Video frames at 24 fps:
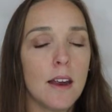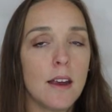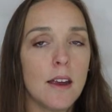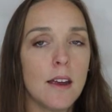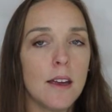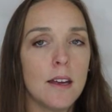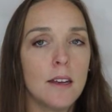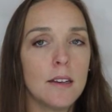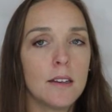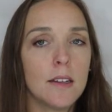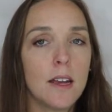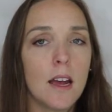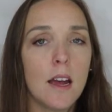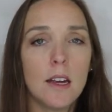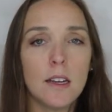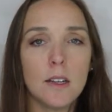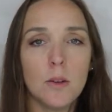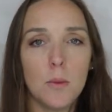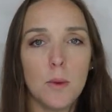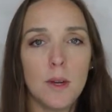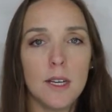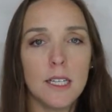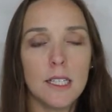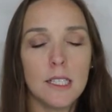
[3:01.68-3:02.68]
and kind
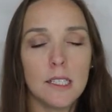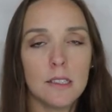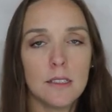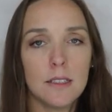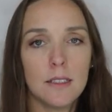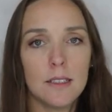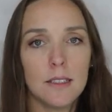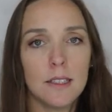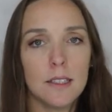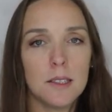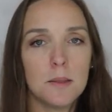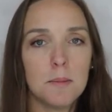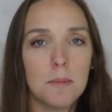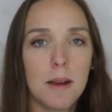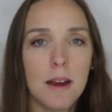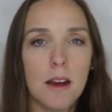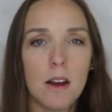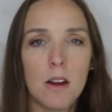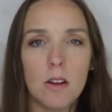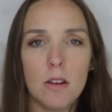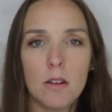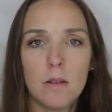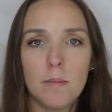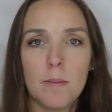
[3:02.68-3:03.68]
of went into
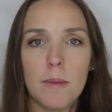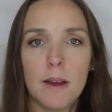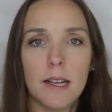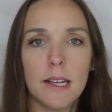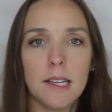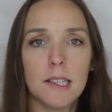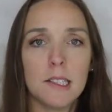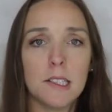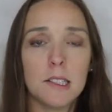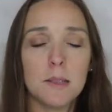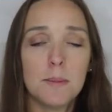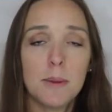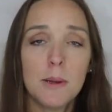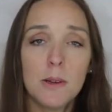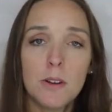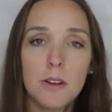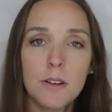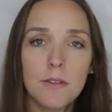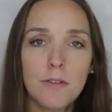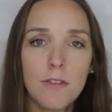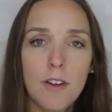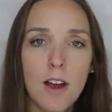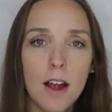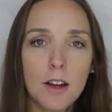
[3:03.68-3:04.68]
despair, and my
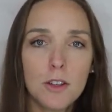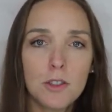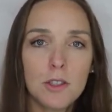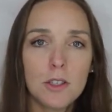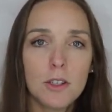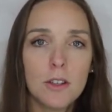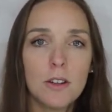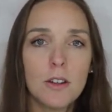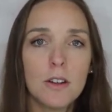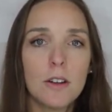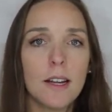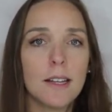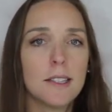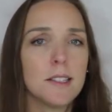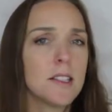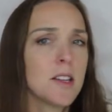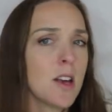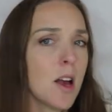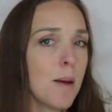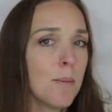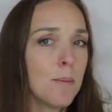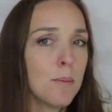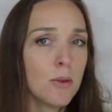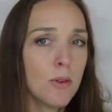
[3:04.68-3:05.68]
spirit fractured. I
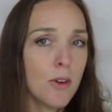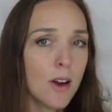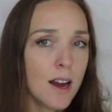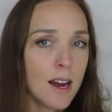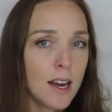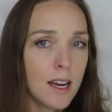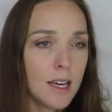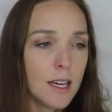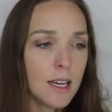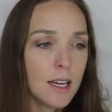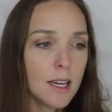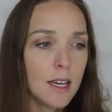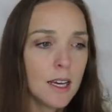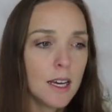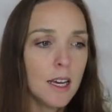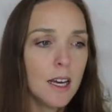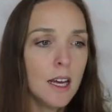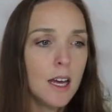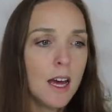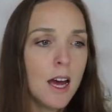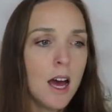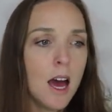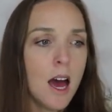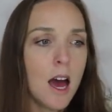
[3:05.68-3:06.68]
stopped praying.
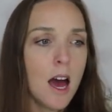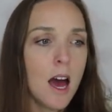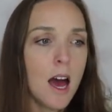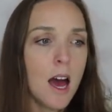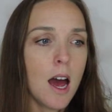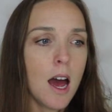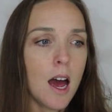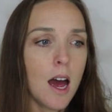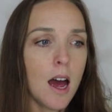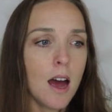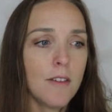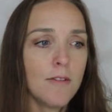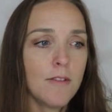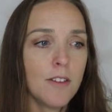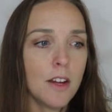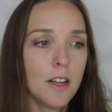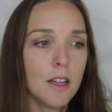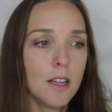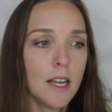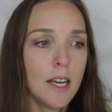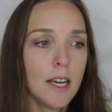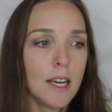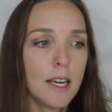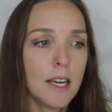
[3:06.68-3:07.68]
I
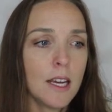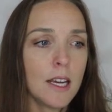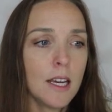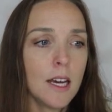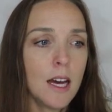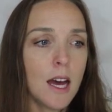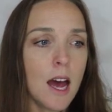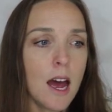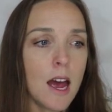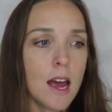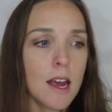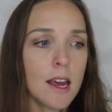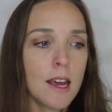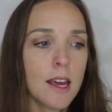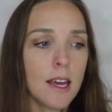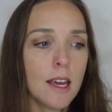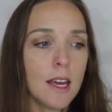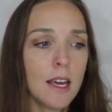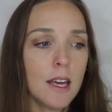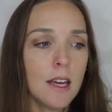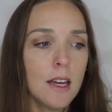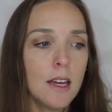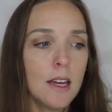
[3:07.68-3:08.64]
felt like I